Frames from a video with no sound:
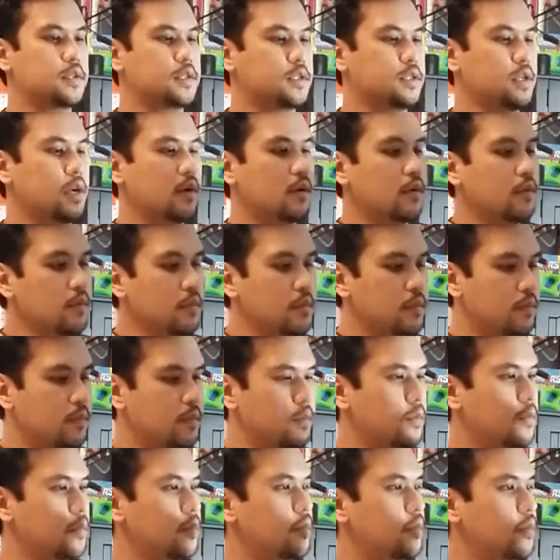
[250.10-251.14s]
So,
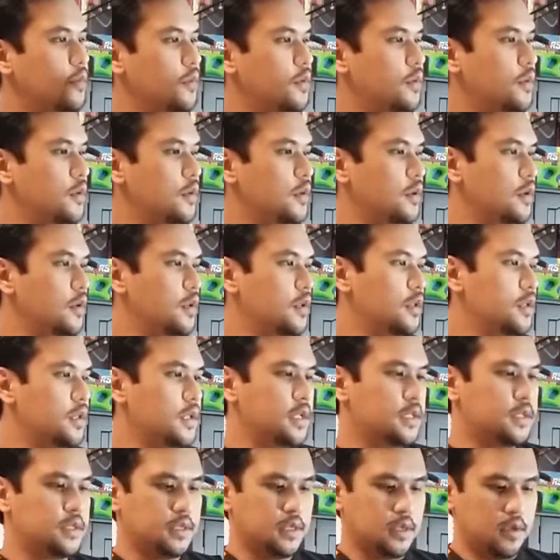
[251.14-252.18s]

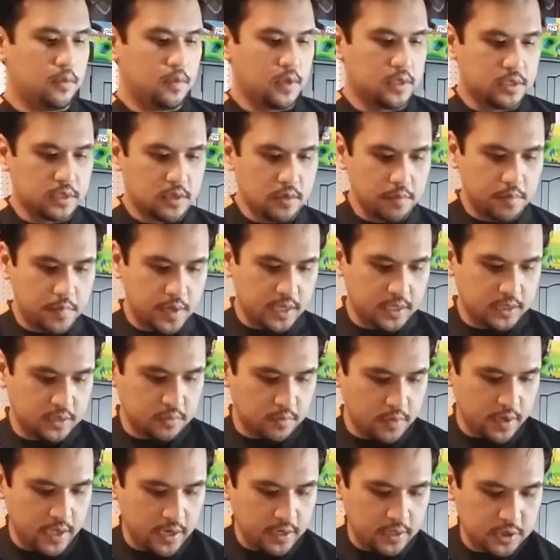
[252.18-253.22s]
let's see, what's the
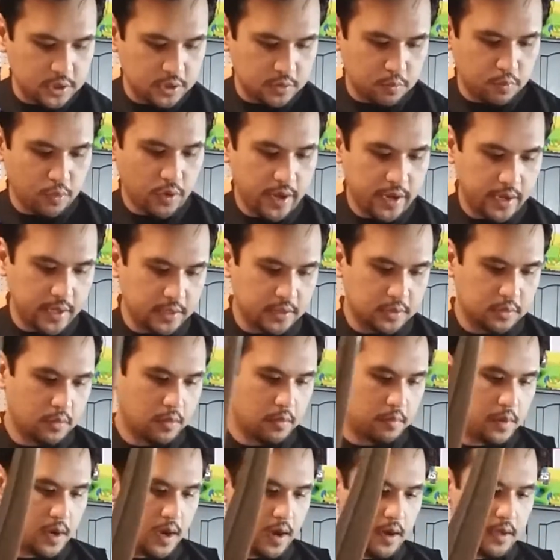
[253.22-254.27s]
best way to just break into
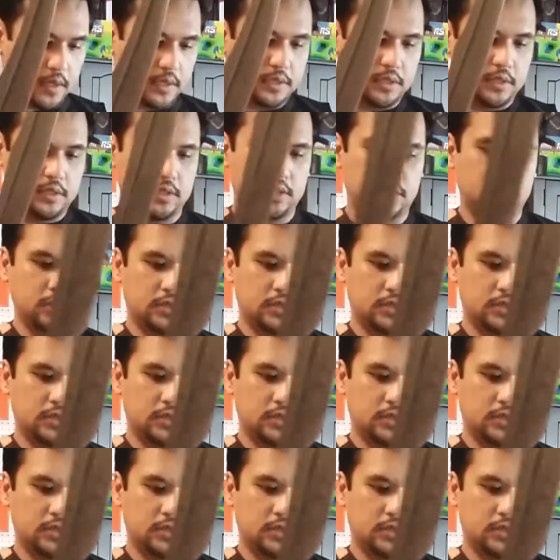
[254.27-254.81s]
a box?